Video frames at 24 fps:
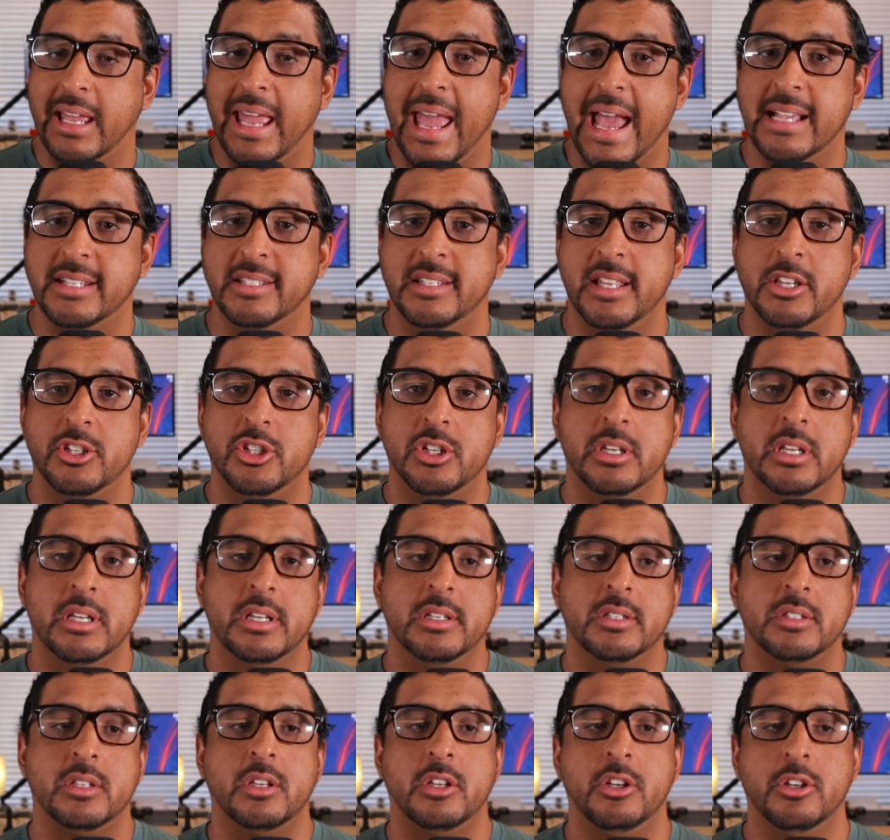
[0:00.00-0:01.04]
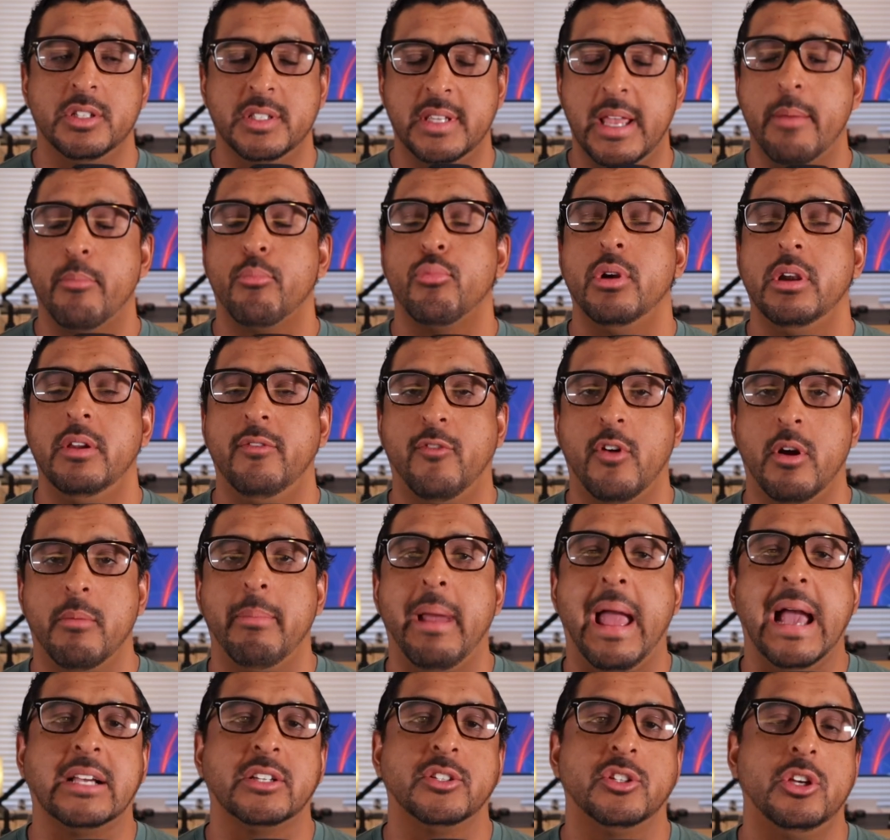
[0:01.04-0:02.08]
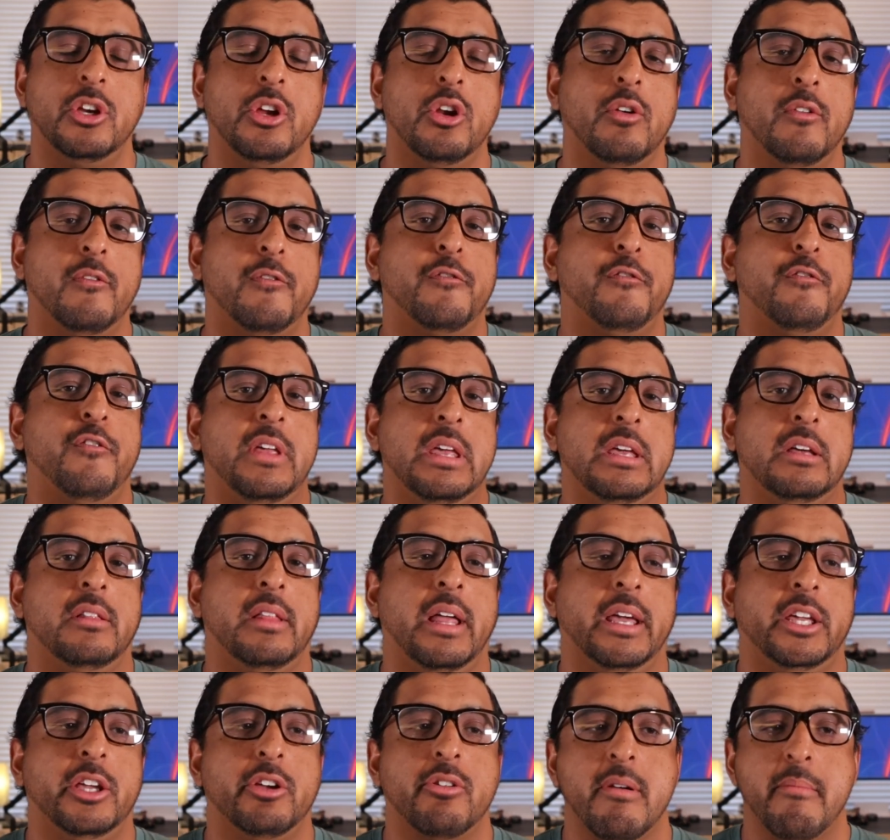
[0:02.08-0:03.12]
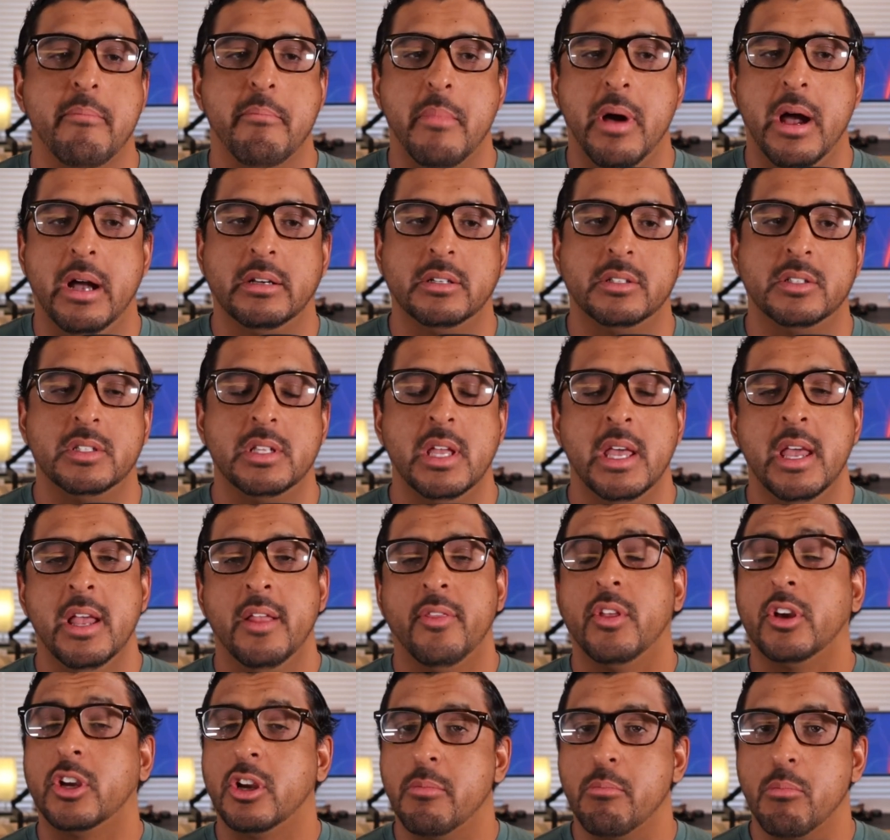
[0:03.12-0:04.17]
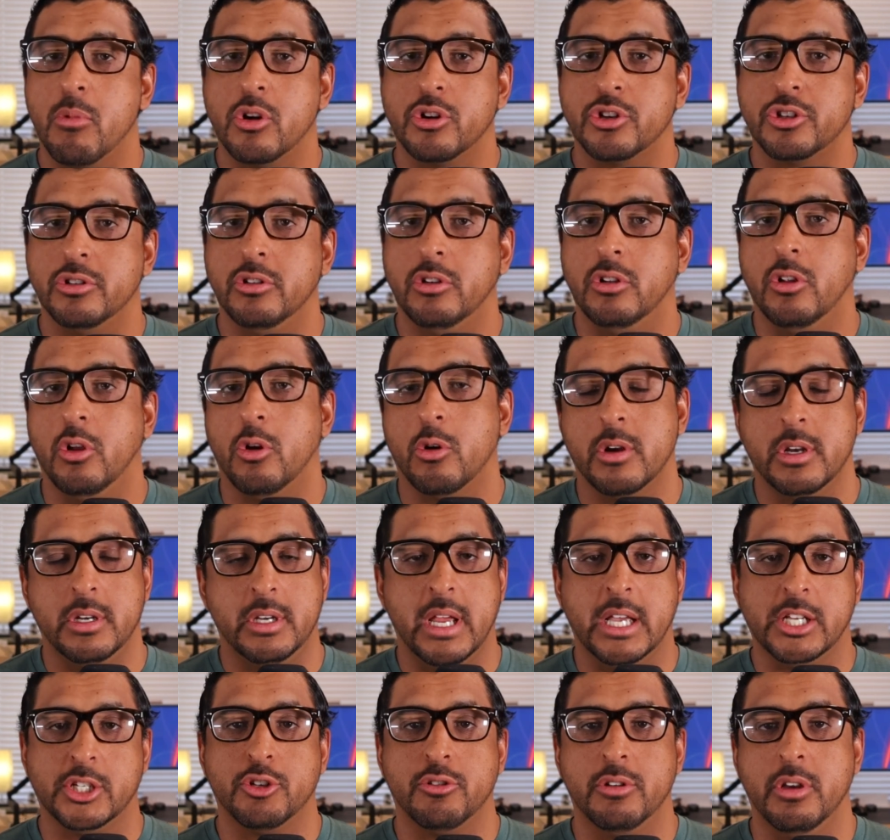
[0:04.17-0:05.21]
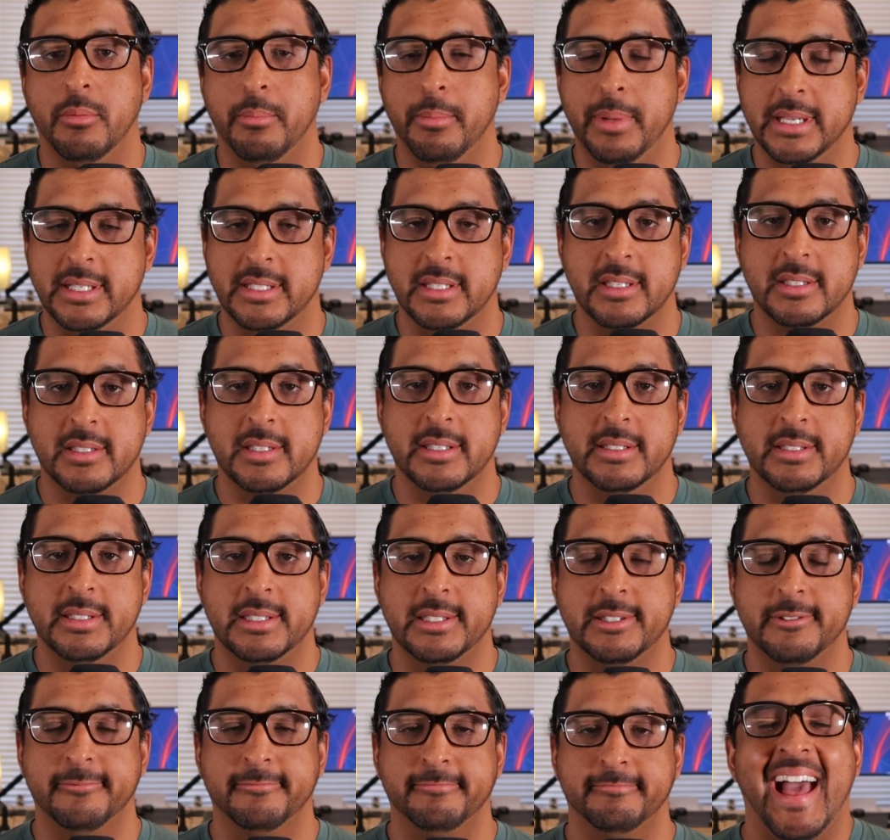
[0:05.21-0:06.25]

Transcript: gas station is, you're set pretty far back, so you don't feel like you're amongst the commercial or industrial businesses.